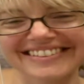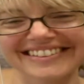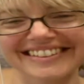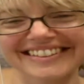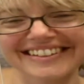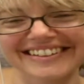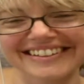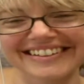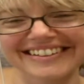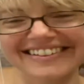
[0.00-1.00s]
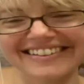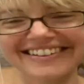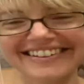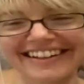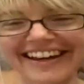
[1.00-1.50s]

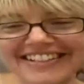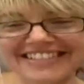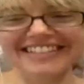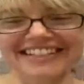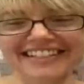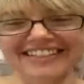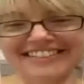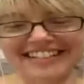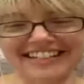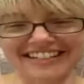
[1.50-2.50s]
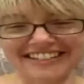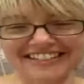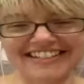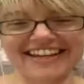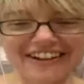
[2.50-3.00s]
Okay, I see
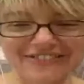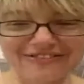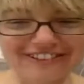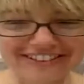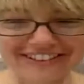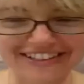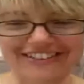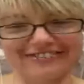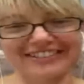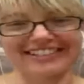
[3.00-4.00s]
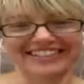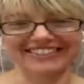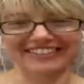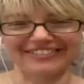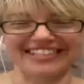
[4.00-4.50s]
tears, and I'm feeling a little bit
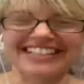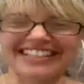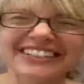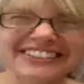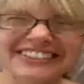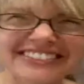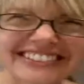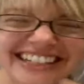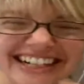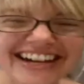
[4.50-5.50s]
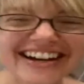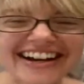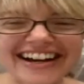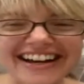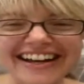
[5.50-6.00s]
teary myself.
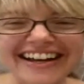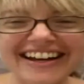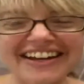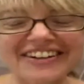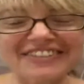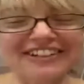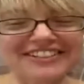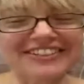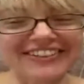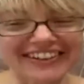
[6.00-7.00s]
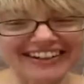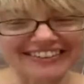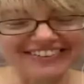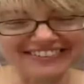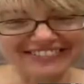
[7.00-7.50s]
I mean,
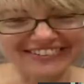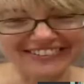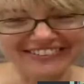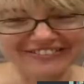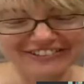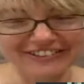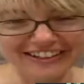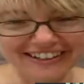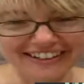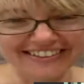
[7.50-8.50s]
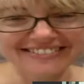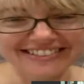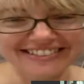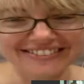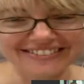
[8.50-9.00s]
we all feel that way. So.